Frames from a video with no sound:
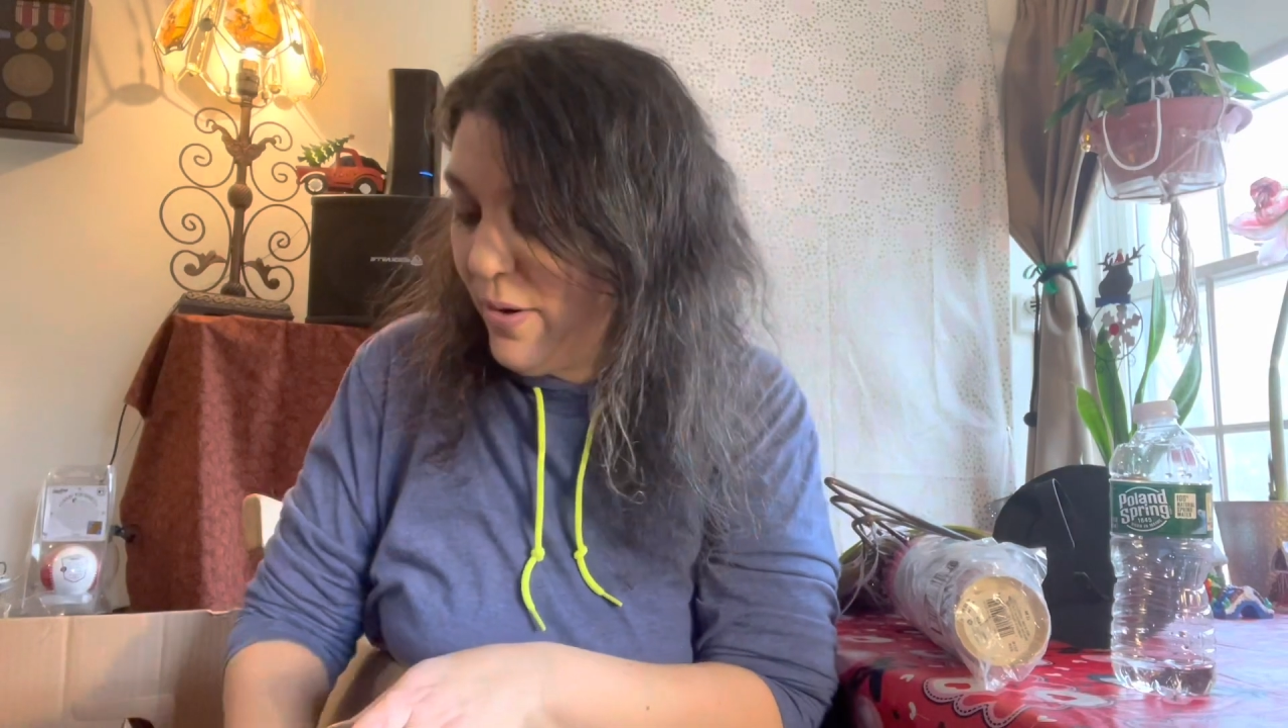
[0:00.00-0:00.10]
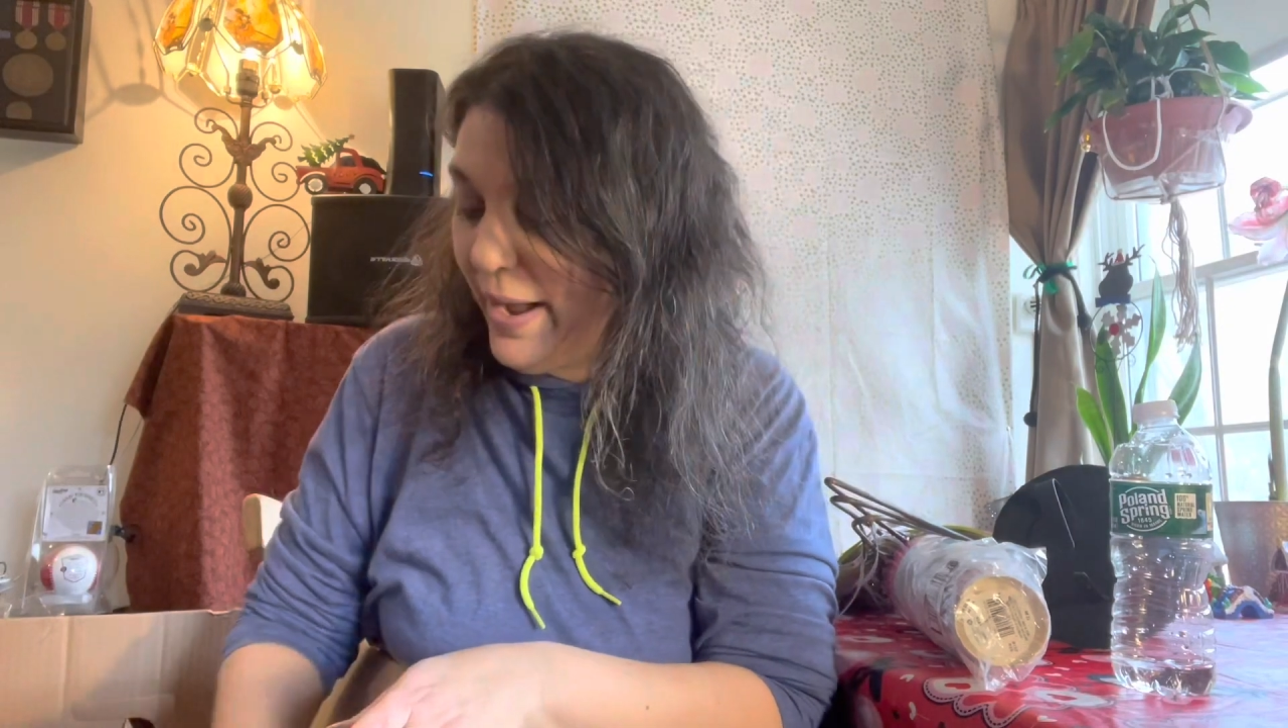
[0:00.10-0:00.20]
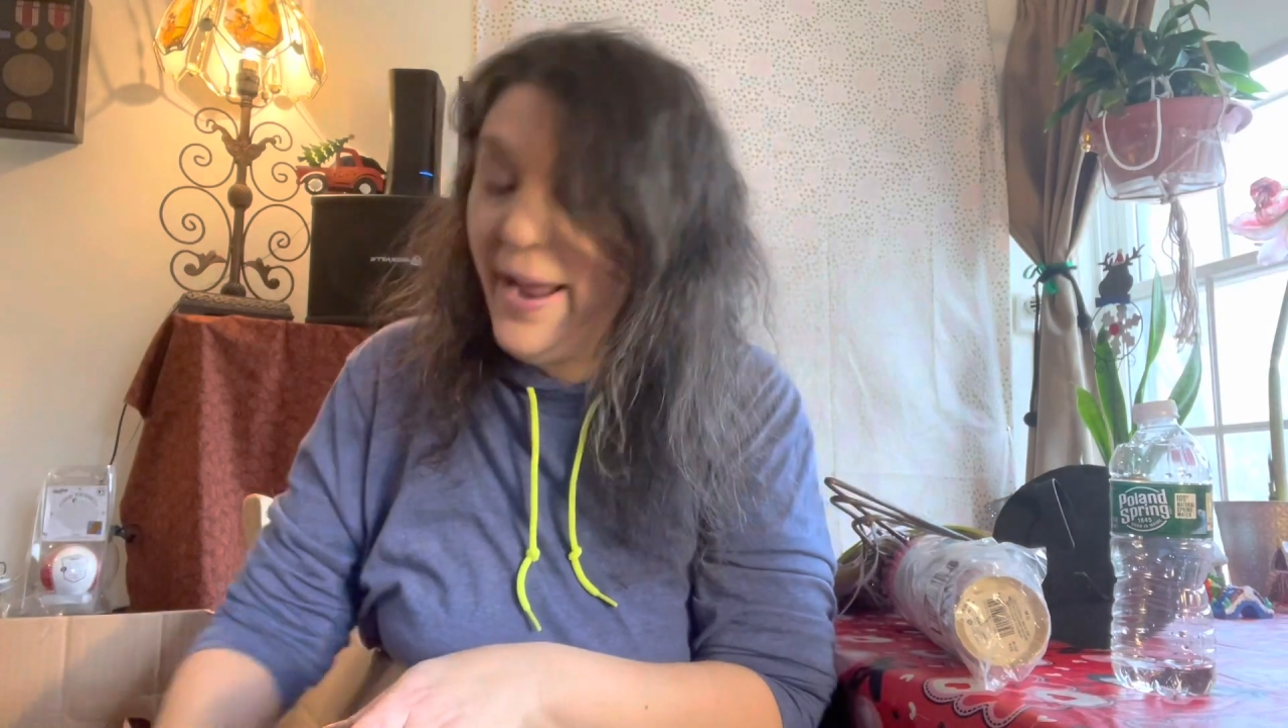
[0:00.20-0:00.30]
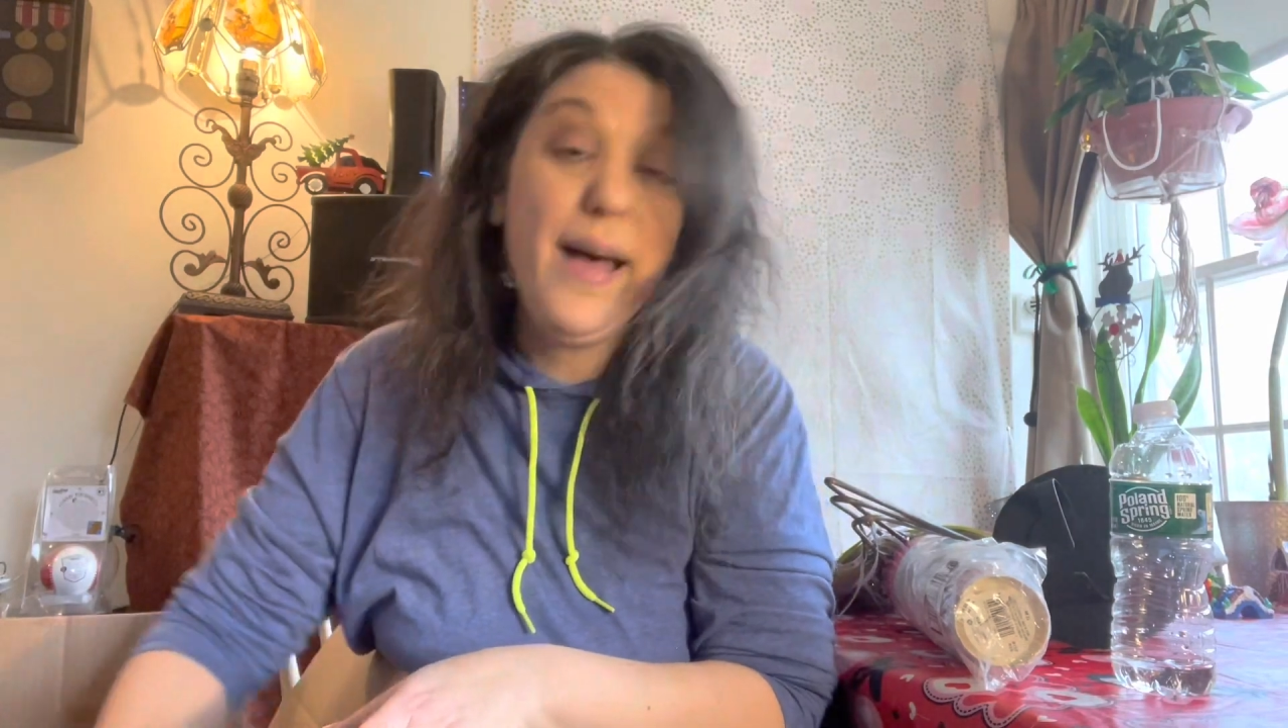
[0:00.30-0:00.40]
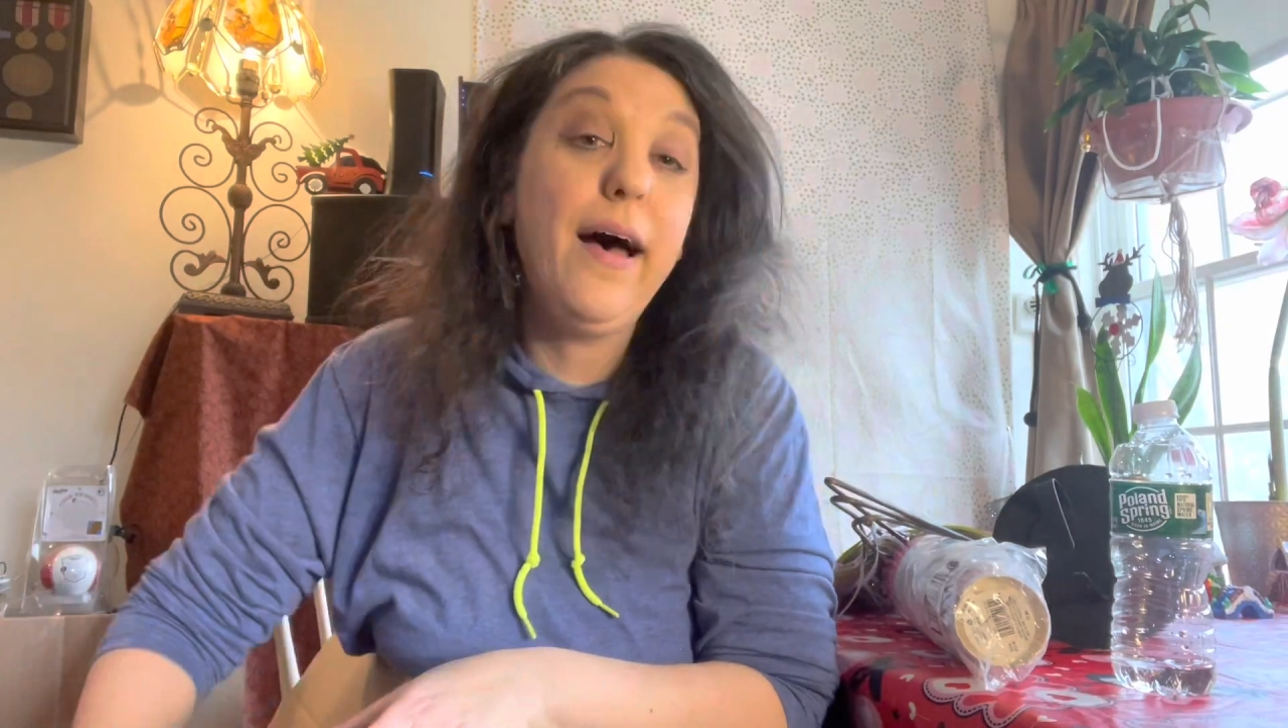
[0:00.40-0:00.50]
I
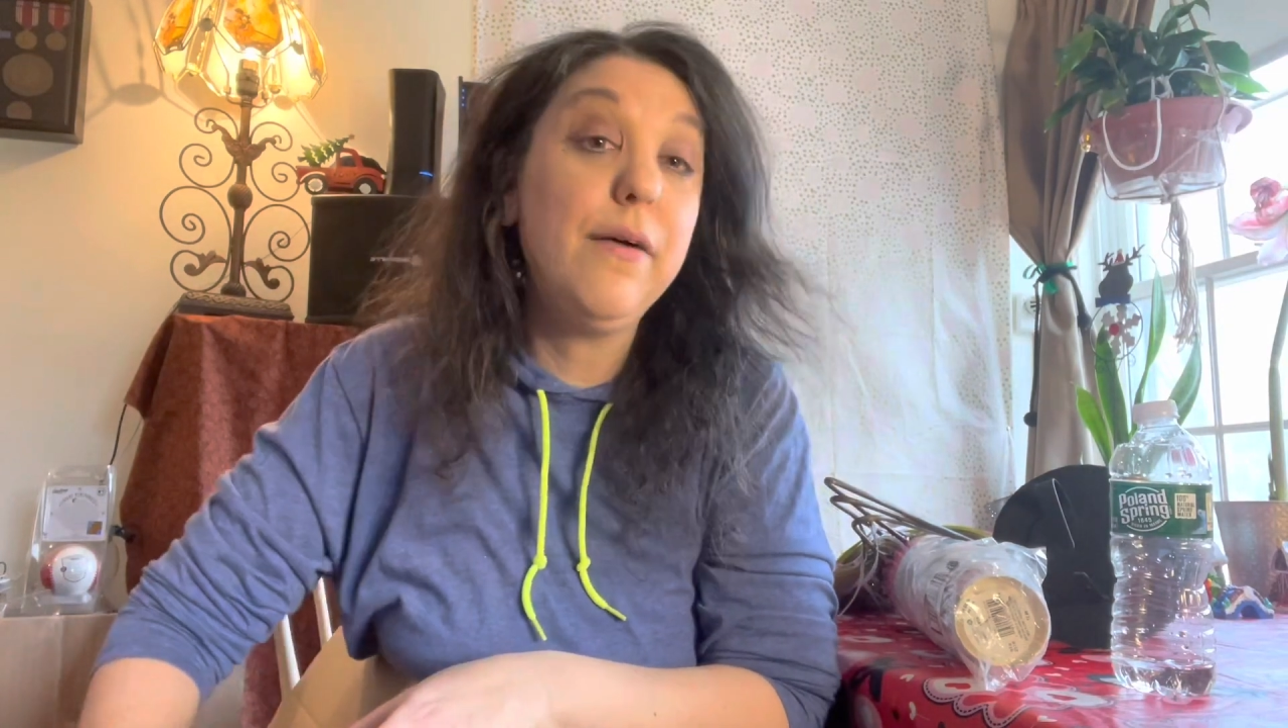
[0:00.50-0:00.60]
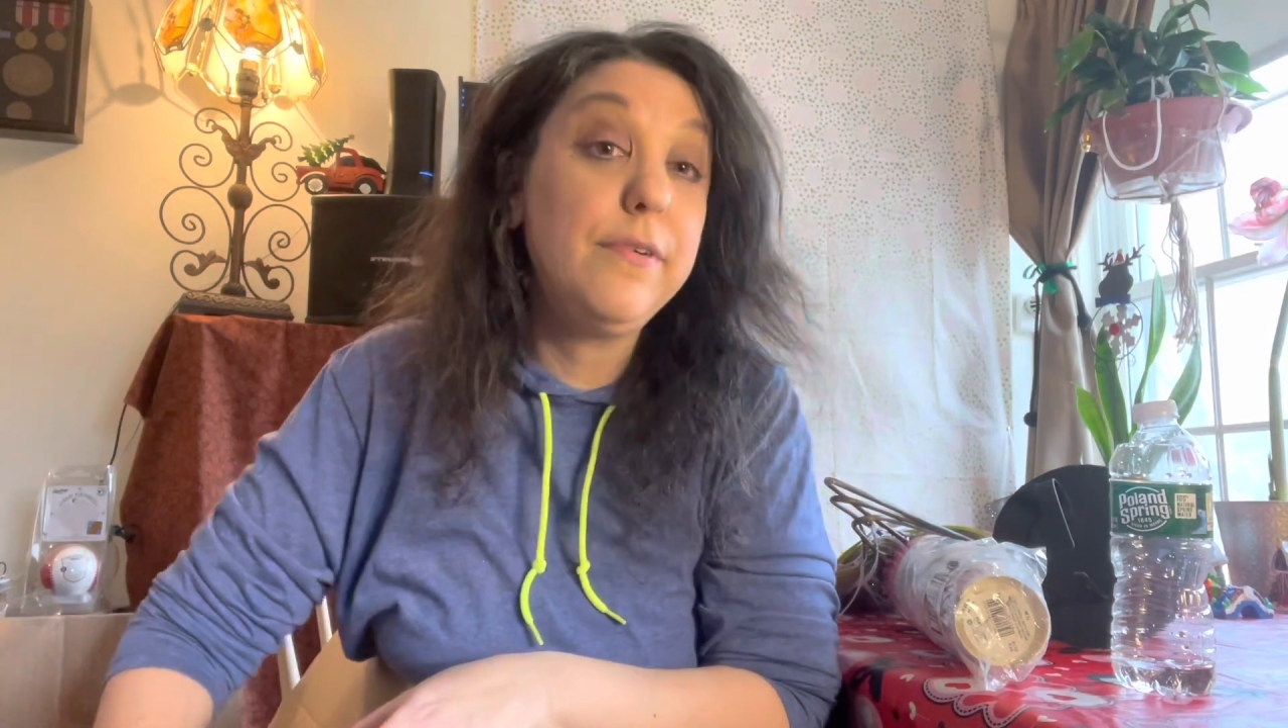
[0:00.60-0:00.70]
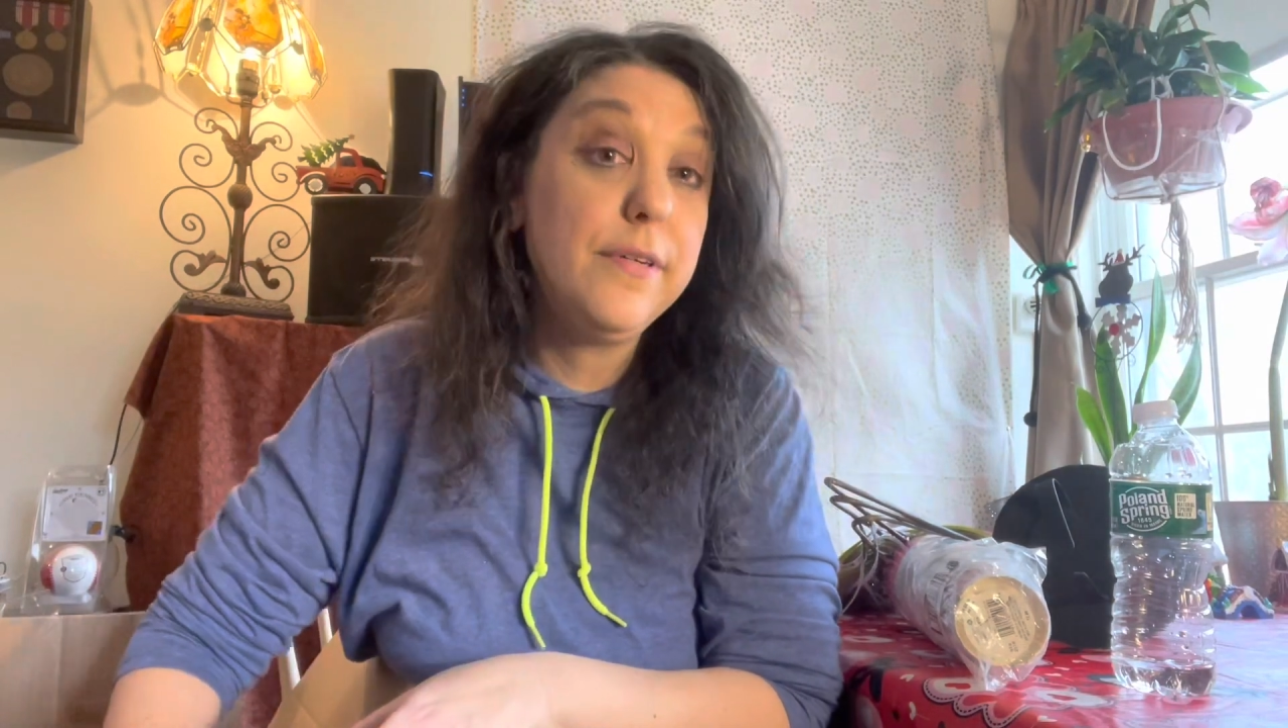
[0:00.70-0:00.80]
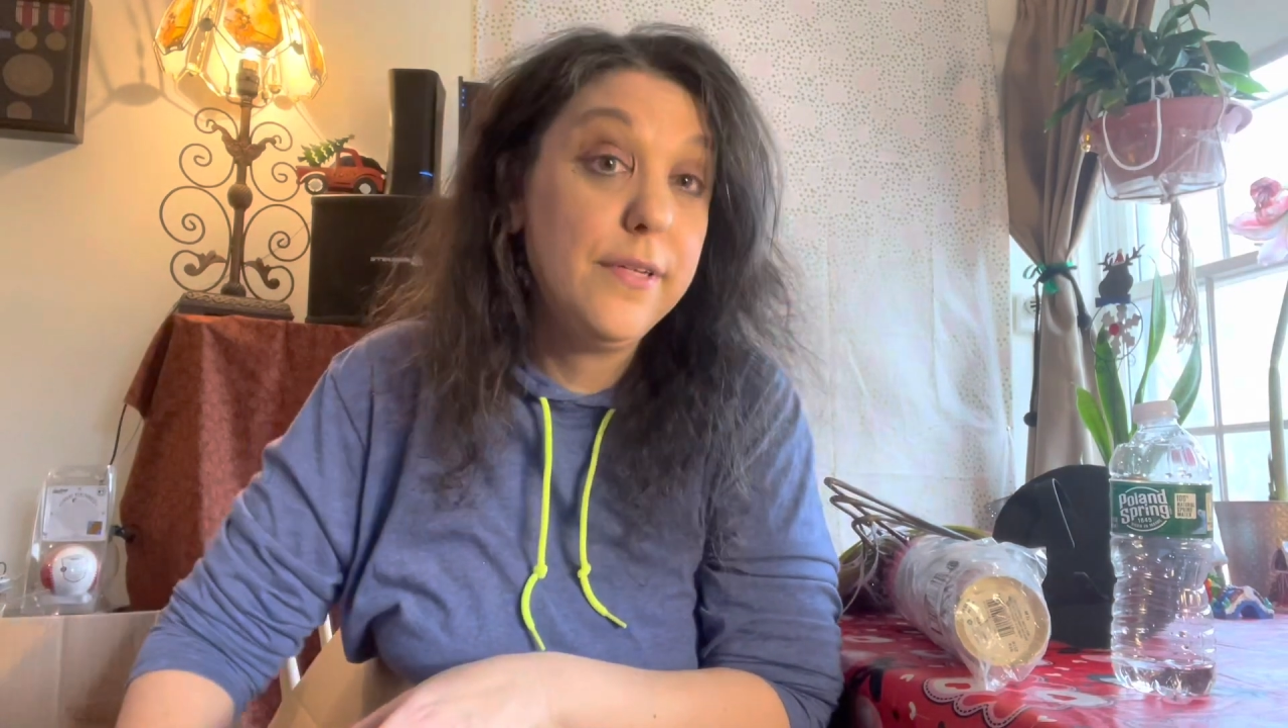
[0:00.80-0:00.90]
have